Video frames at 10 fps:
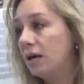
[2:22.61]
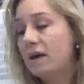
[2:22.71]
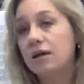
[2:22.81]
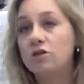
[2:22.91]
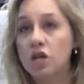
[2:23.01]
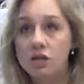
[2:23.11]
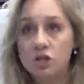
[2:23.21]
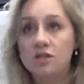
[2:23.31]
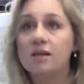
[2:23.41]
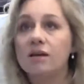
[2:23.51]
That
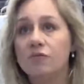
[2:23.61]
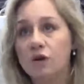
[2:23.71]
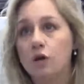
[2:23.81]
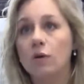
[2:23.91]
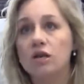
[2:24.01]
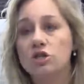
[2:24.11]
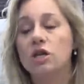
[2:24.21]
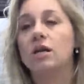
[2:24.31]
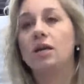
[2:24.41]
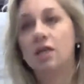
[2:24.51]
changes the
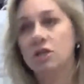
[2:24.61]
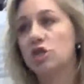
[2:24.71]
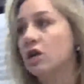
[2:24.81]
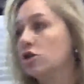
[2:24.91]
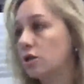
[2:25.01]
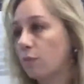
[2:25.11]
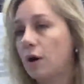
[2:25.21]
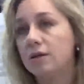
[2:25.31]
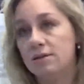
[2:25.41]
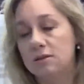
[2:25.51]
configuration and it can change the
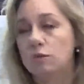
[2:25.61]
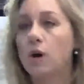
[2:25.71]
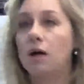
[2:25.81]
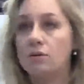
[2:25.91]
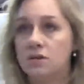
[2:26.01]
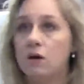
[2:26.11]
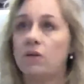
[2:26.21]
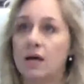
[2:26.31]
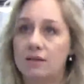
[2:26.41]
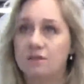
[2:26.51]
price as well. So
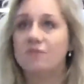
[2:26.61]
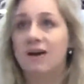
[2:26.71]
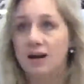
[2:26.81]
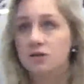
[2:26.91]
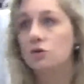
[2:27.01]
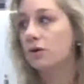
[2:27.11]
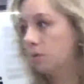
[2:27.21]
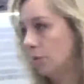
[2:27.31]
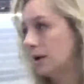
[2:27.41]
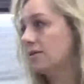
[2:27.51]
that is a factor in the price.